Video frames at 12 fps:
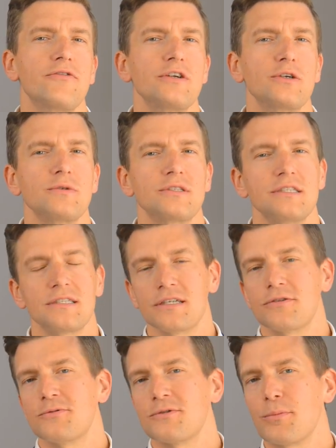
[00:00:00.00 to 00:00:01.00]
frequency
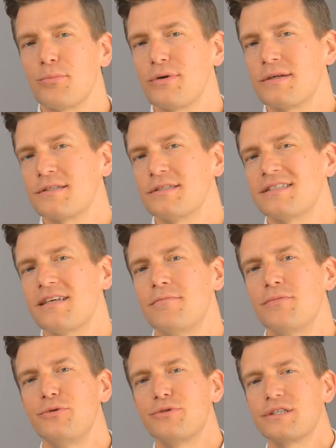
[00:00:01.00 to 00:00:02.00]
signals present in
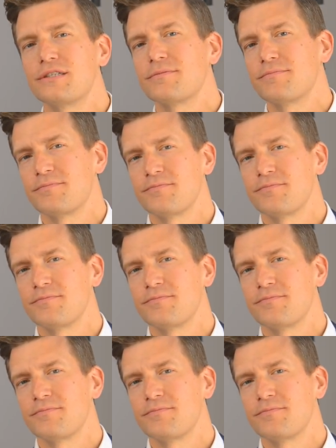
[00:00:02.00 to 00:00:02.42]
music.